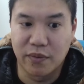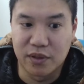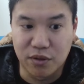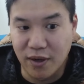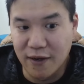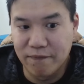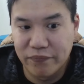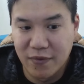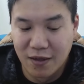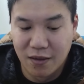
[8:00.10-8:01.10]
was great,
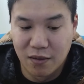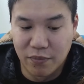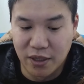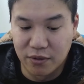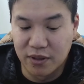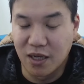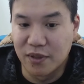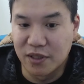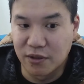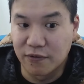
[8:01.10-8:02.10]
but it only got me
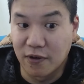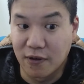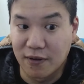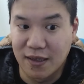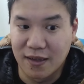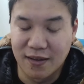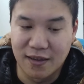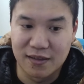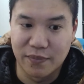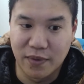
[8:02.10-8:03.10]
so far. And I think
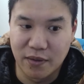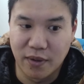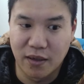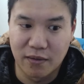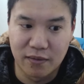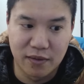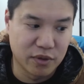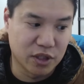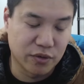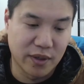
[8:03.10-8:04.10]
it's something where the
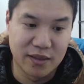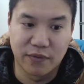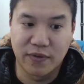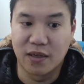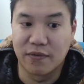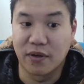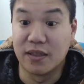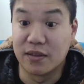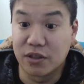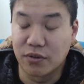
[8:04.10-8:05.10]
restraints of kind of our
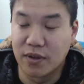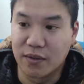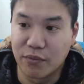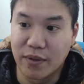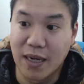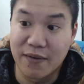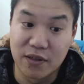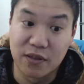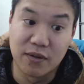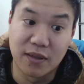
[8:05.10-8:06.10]
industry and what I have to
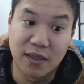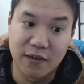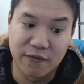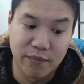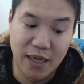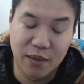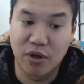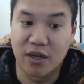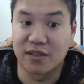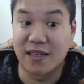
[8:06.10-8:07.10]
do to kind of make
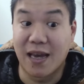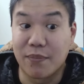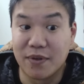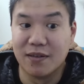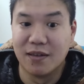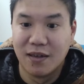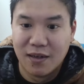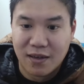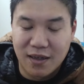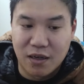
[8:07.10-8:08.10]
products happen
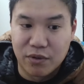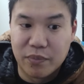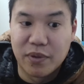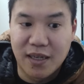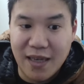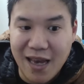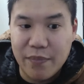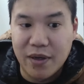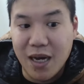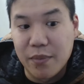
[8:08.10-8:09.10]
kind of really put a cap
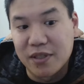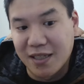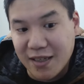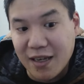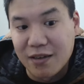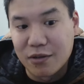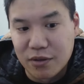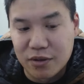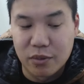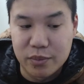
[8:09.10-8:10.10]
on how much I can do
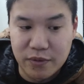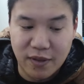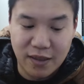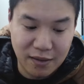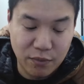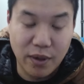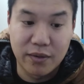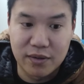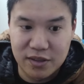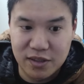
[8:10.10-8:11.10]
in terms of like
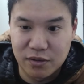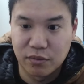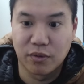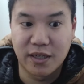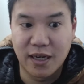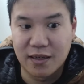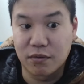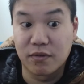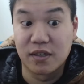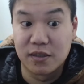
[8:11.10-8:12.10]
awareness just through organic
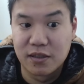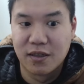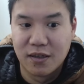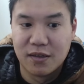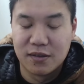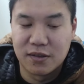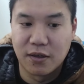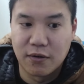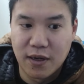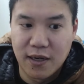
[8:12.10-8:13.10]
reach.
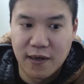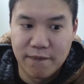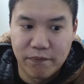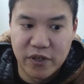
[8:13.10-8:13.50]
So,